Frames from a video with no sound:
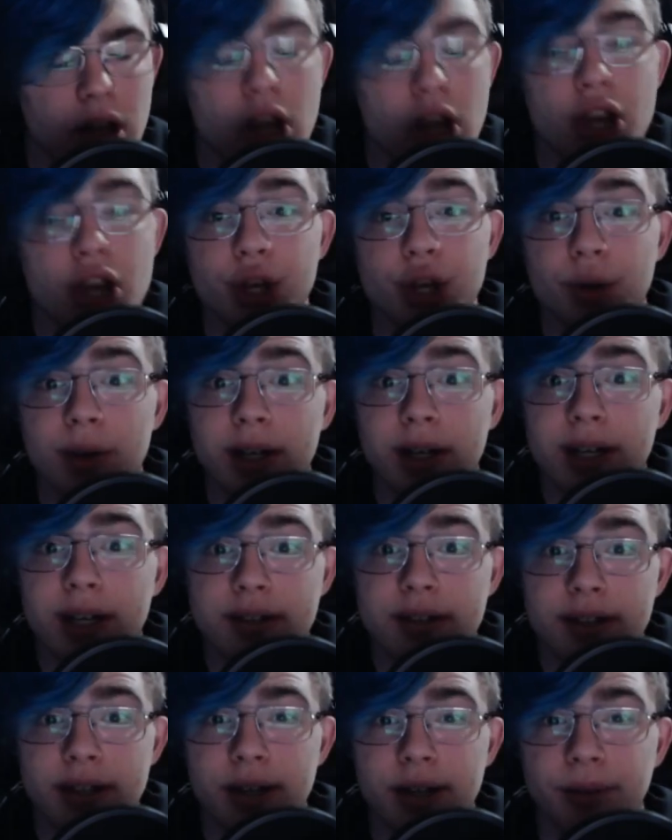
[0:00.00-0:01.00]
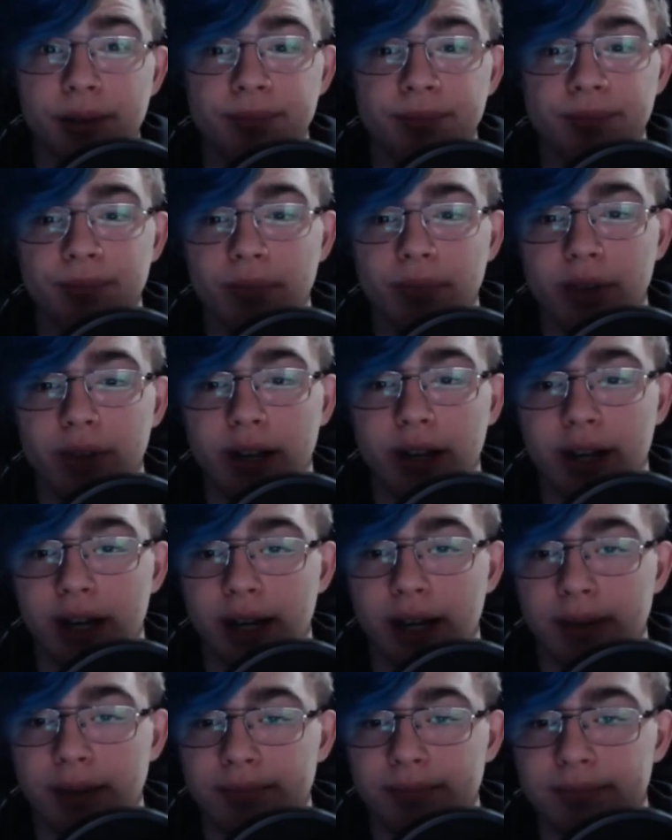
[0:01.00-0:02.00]
You know what? I did.
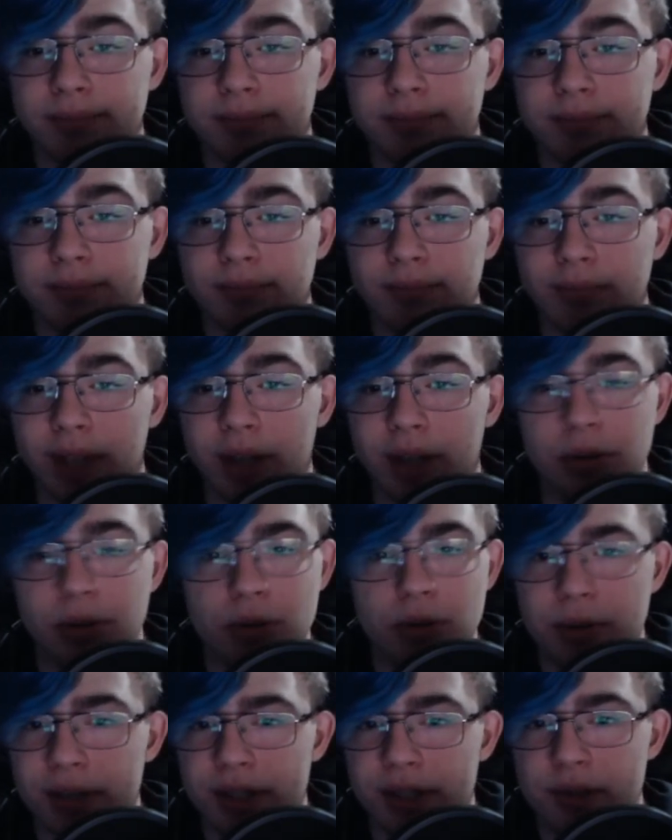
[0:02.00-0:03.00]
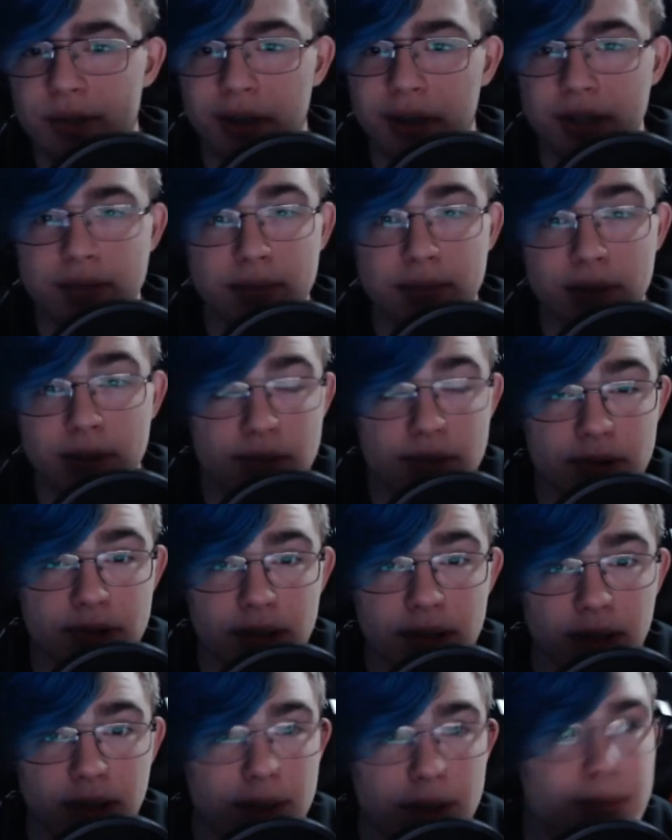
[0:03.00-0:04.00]
I don't know when this was, but it was a
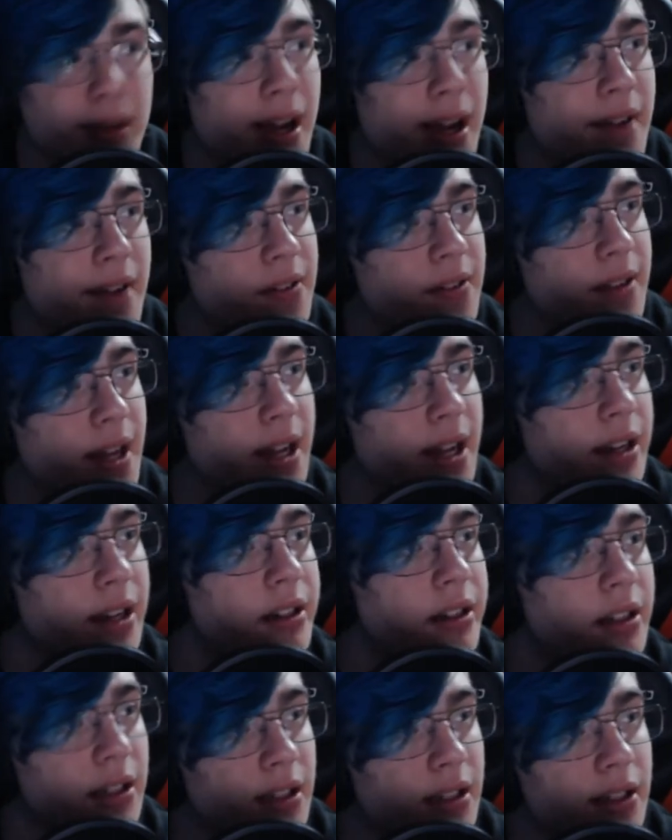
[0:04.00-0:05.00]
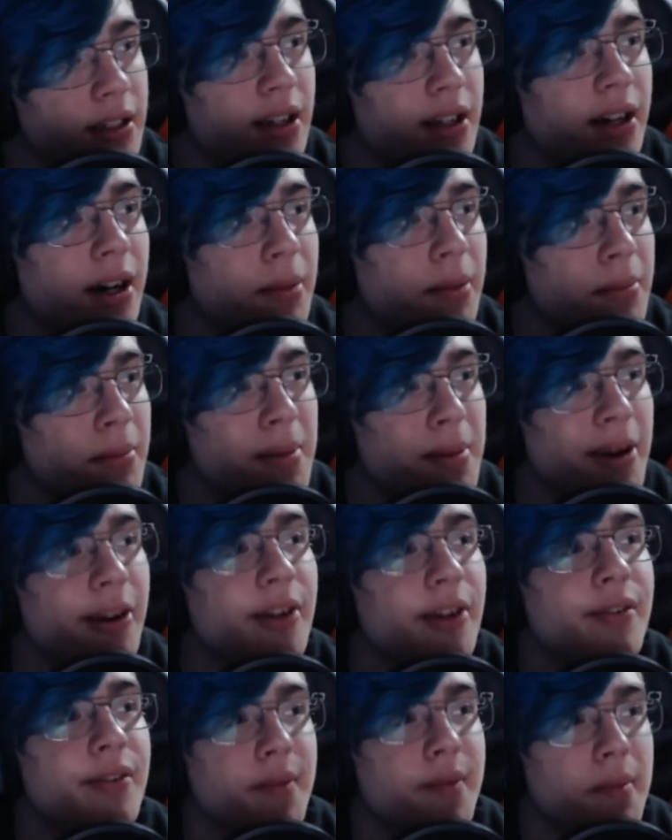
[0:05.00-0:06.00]
little bit after that. Me and my
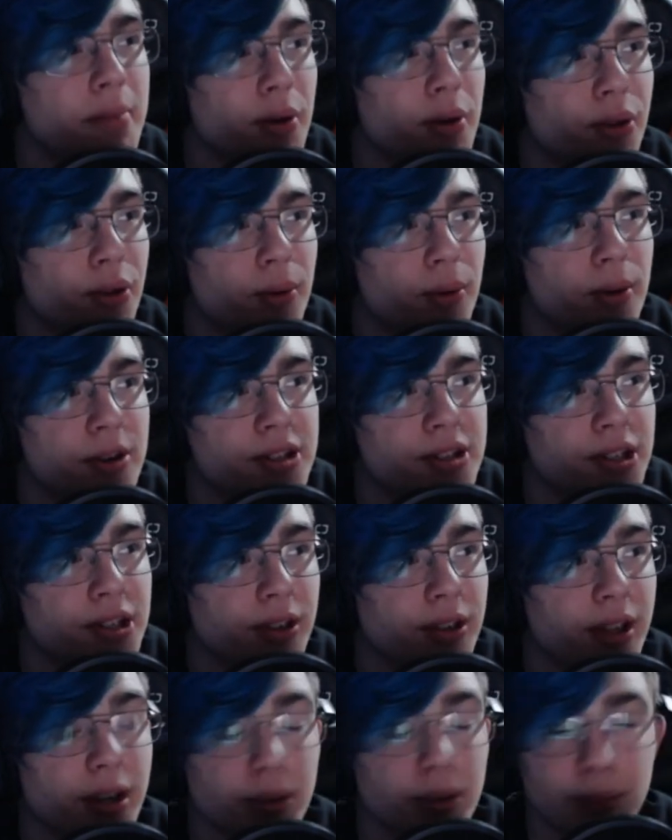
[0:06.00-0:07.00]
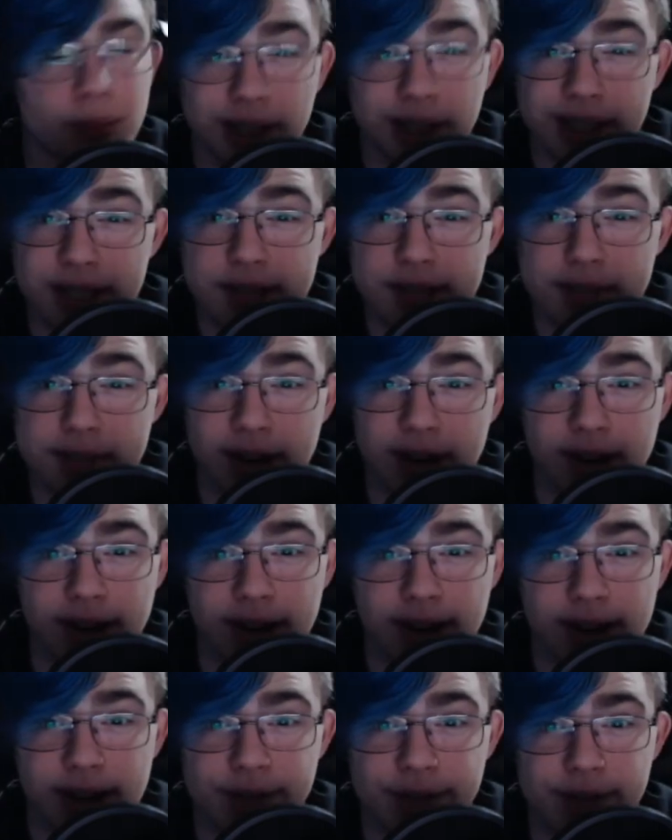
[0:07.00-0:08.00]
girlfriend, we both wrote each other like a really nice
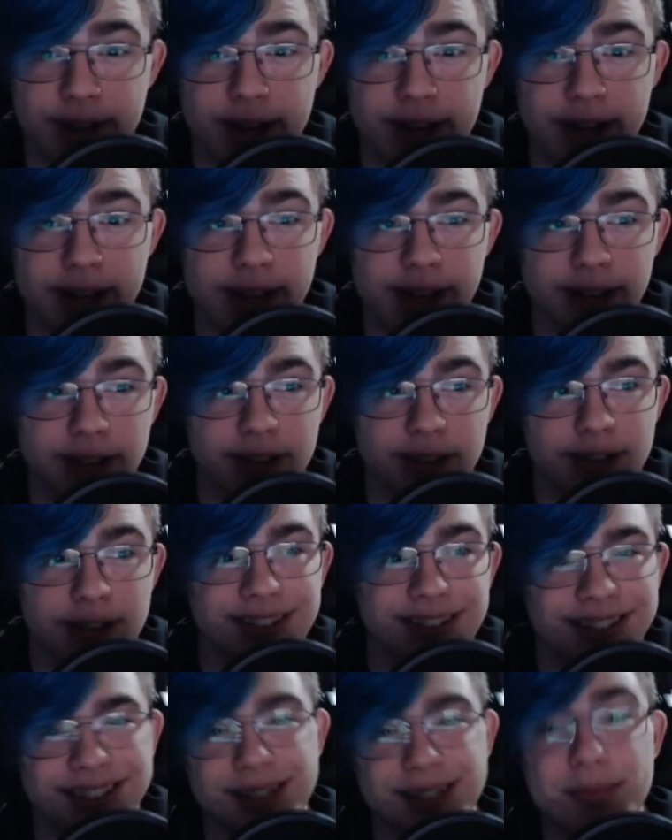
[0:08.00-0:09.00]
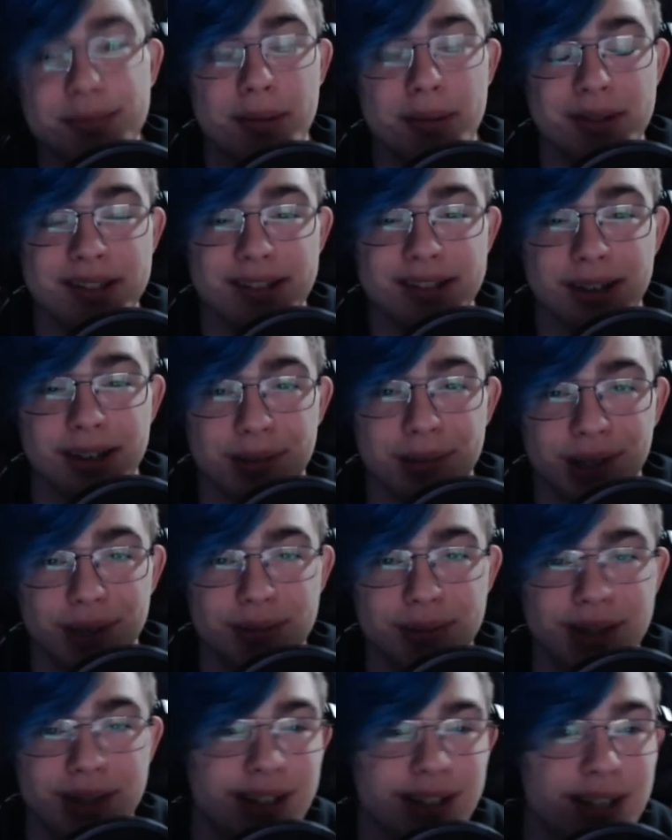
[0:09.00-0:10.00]
paragraph, and it made me tear up a little
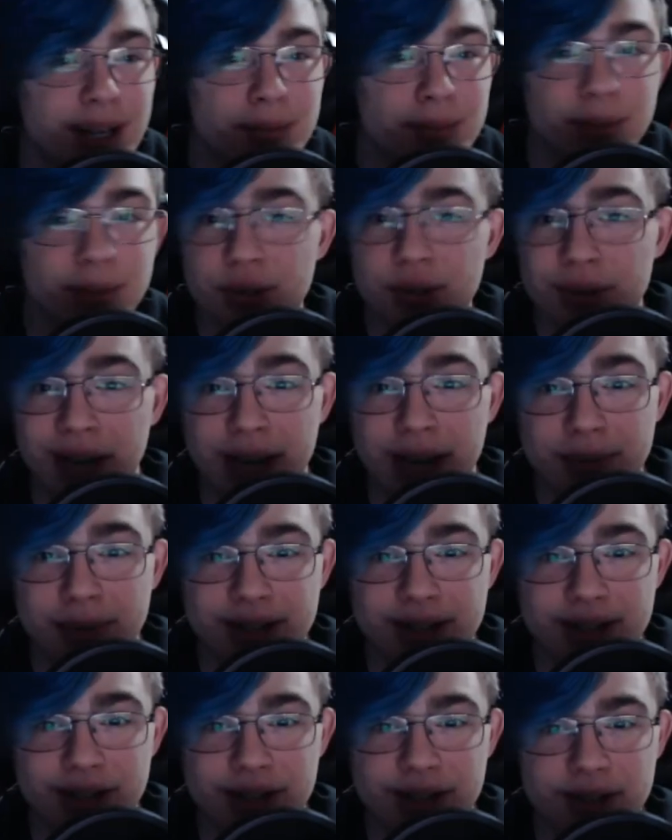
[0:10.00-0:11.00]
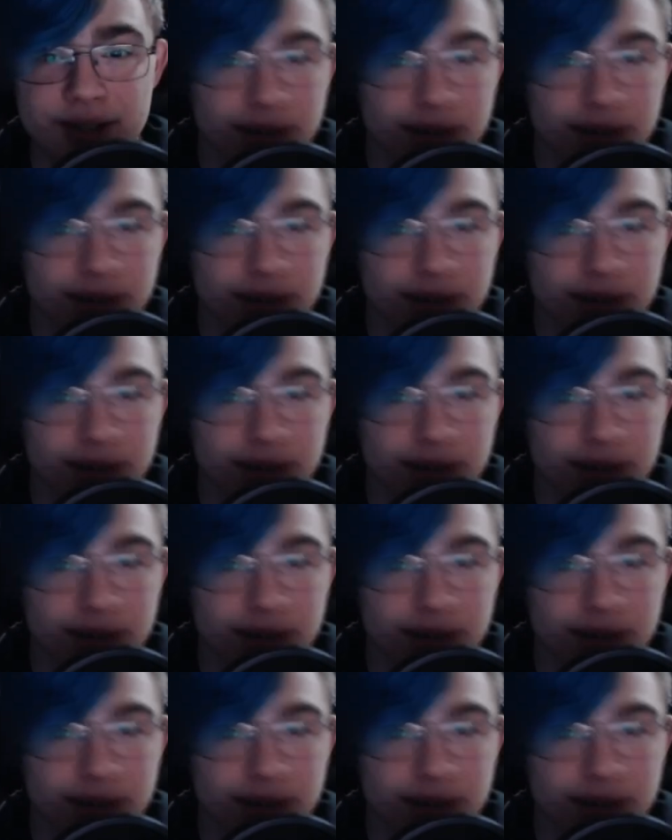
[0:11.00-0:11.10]
bit. But those were happy tears.